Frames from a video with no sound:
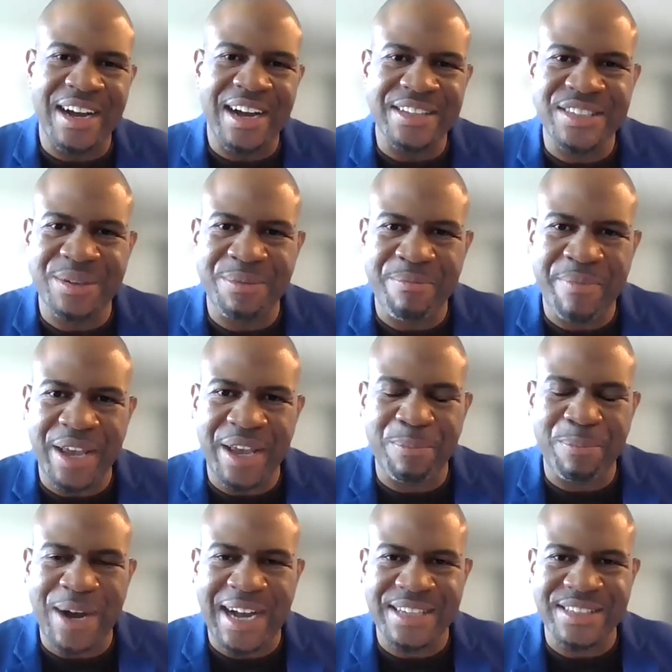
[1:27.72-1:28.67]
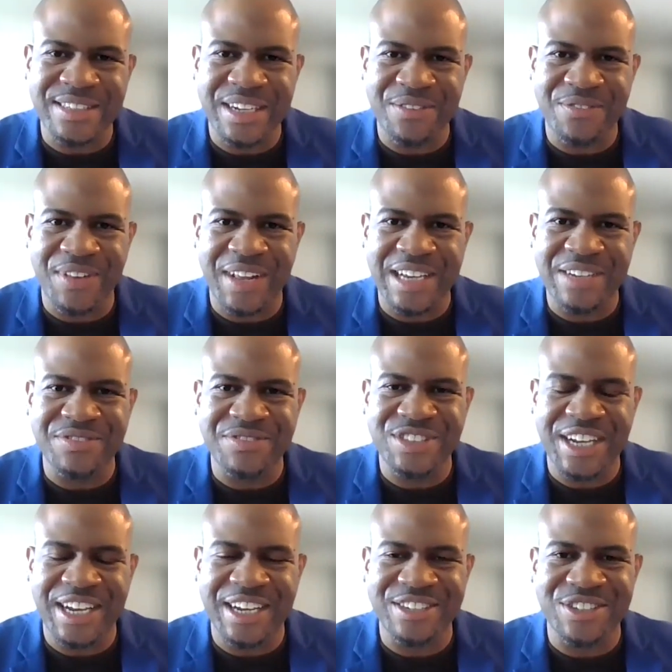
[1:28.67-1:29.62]
to make positive life
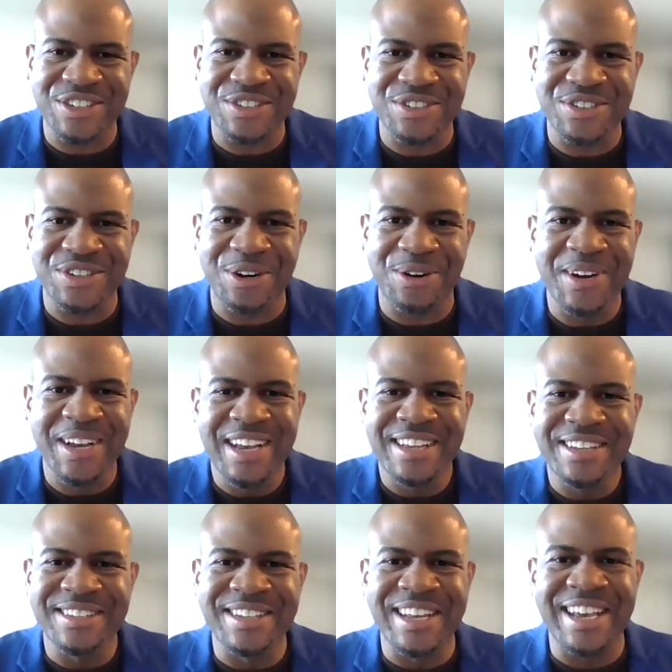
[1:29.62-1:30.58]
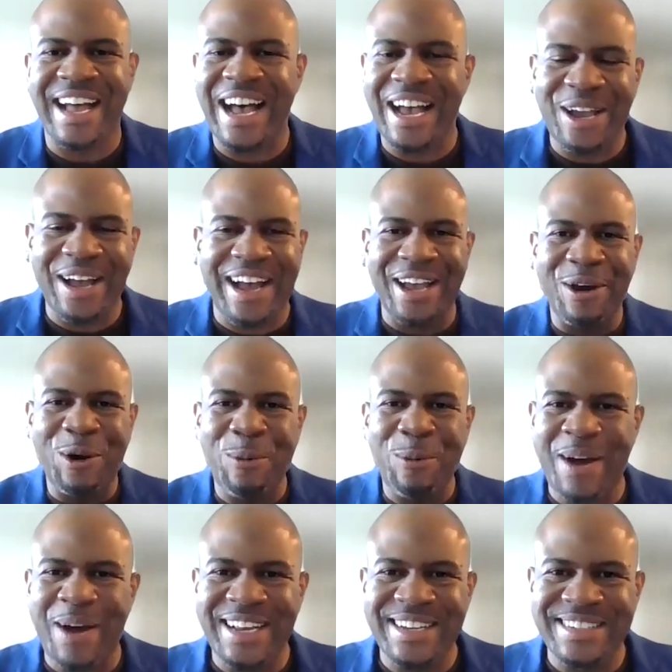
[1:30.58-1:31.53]
changes. So, Nick, I
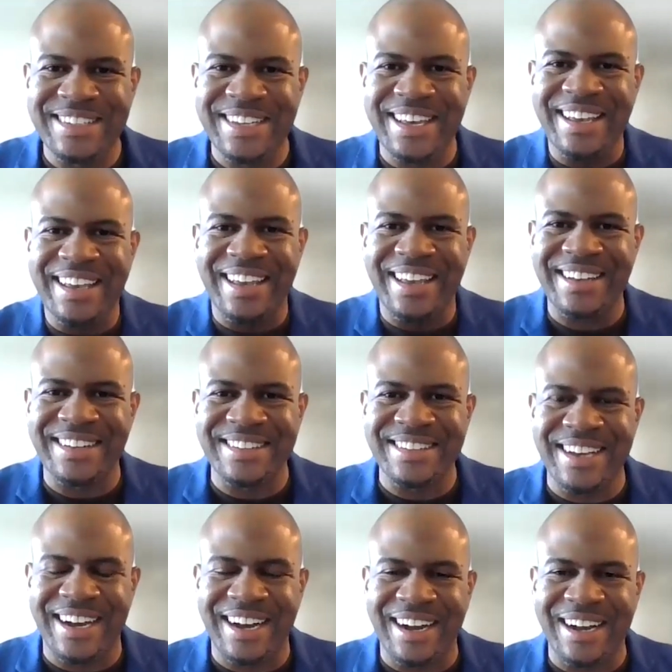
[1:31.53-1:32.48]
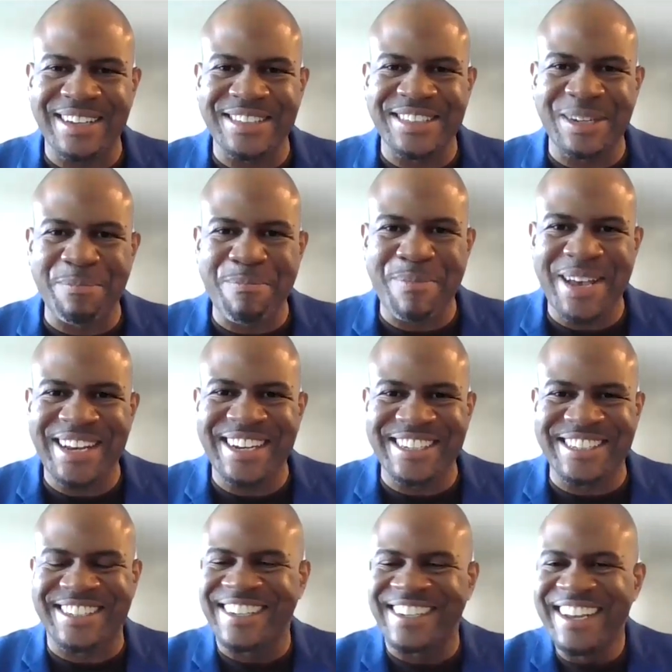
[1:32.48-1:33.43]
hope I didn't
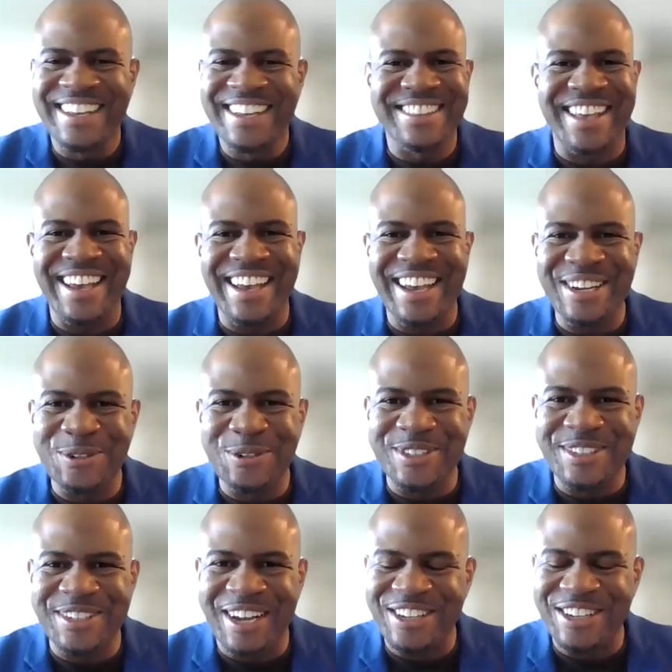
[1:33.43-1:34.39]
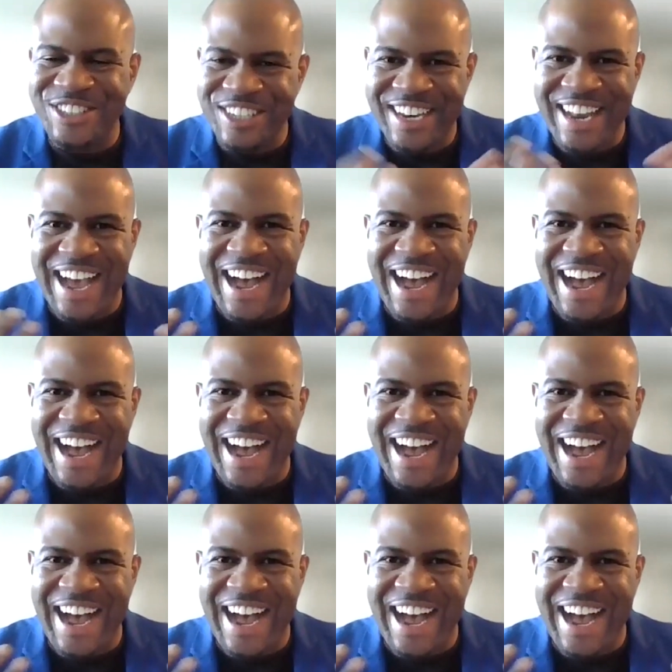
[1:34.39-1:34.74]
diminish the introduction.